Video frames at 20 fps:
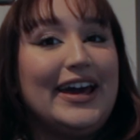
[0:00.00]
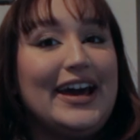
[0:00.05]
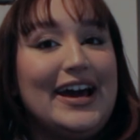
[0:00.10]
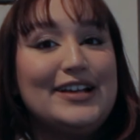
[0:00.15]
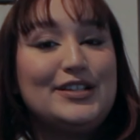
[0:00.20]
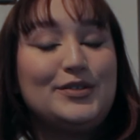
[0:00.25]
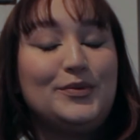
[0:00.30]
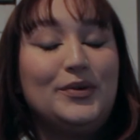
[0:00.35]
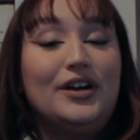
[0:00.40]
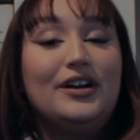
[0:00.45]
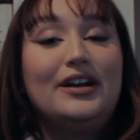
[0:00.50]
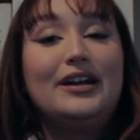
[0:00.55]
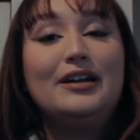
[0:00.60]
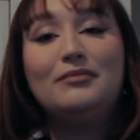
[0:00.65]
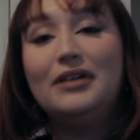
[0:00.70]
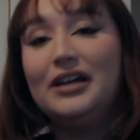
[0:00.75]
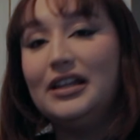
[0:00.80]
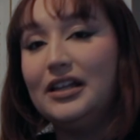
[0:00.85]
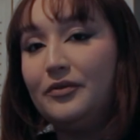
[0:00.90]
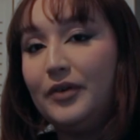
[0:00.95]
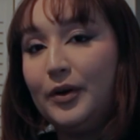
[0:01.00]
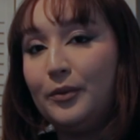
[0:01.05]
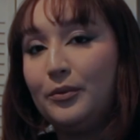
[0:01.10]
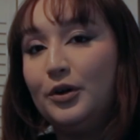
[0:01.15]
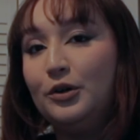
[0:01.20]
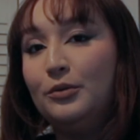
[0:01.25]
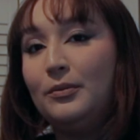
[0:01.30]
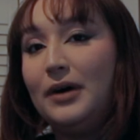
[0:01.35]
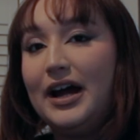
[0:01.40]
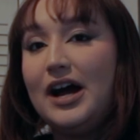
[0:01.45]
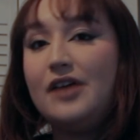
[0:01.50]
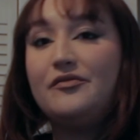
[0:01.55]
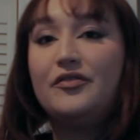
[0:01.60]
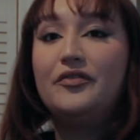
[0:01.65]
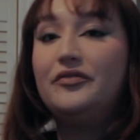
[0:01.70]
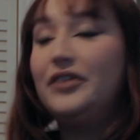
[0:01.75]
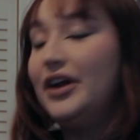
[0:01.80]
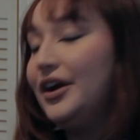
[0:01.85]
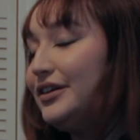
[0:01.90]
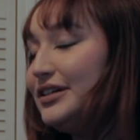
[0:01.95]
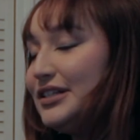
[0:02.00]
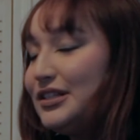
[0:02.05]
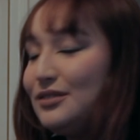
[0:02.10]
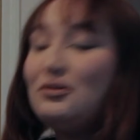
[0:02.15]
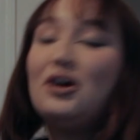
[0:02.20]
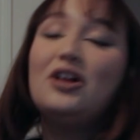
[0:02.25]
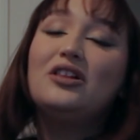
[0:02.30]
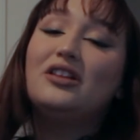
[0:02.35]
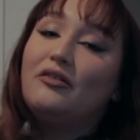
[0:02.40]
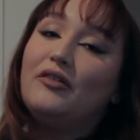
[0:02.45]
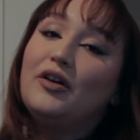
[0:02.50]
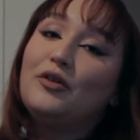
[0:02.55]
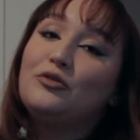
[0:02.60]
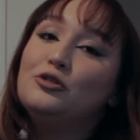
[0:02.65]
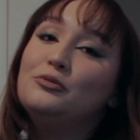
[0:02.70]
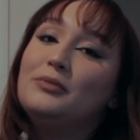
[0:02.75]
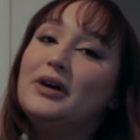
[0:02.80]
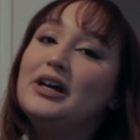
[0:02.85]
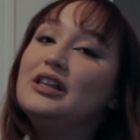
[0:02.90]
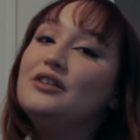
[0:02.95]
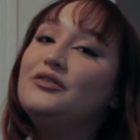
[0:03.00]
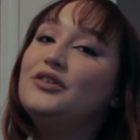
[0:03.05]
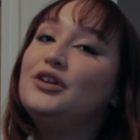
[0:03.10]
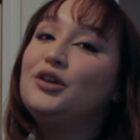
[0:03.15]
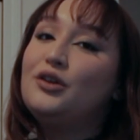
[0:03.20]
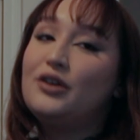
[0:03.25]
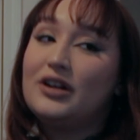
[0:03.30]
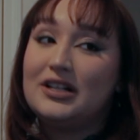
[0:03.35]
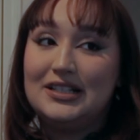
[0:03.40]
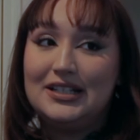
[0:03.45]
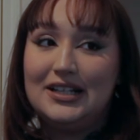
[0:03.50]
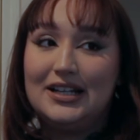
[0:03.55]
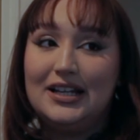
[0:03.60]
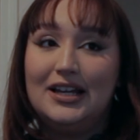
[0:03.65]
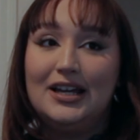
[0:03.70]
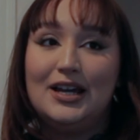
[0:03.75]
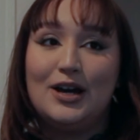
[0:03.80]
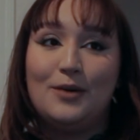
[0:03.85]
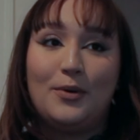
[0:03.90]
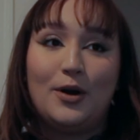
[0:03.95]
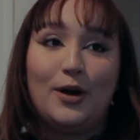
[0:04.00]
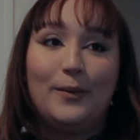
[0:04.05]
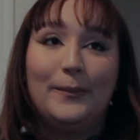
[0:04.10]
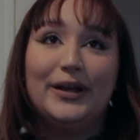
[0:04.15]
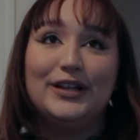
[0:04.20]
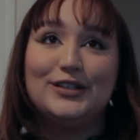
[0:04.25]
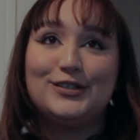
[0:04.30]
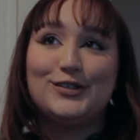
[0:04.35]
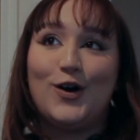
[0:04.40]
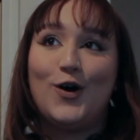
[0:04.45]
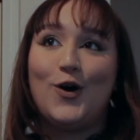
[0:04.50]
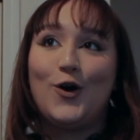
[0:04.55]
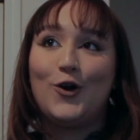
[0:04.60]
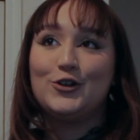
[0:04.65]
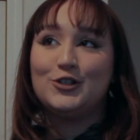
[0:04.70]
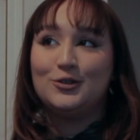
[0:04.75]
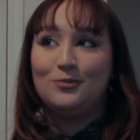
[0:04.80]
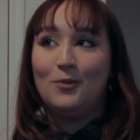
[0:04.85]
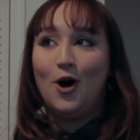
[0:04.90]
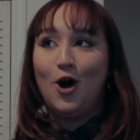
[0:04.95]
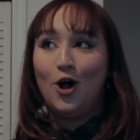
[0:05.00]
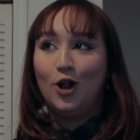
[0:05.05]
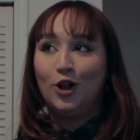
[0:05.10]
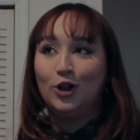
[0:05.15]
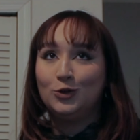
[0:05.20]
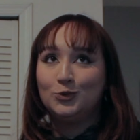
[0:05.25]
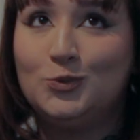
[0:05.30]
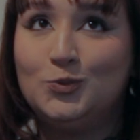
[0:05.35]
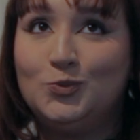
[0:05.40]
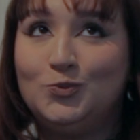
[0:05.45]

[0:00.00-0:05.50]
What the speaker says: guys, we're in my living room. I have a very small living room. I live in New York City. Apartments are small.